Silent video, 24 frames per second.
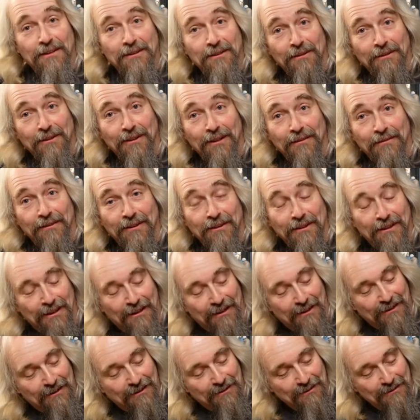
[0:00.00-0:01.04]
do live in
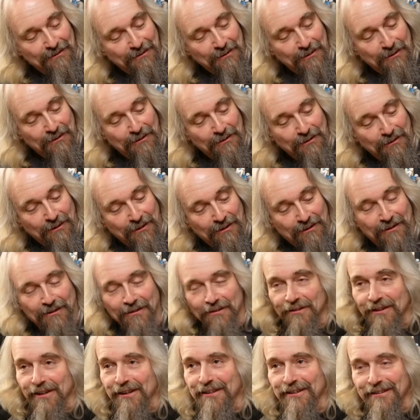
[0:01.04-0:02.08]
New York,
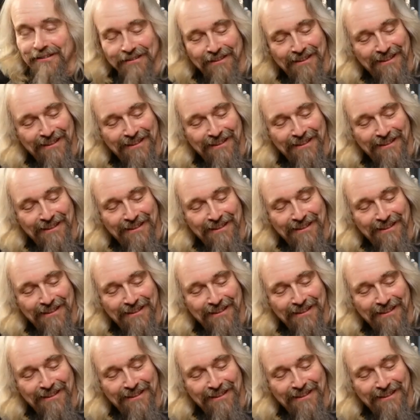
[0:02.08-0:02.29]
right?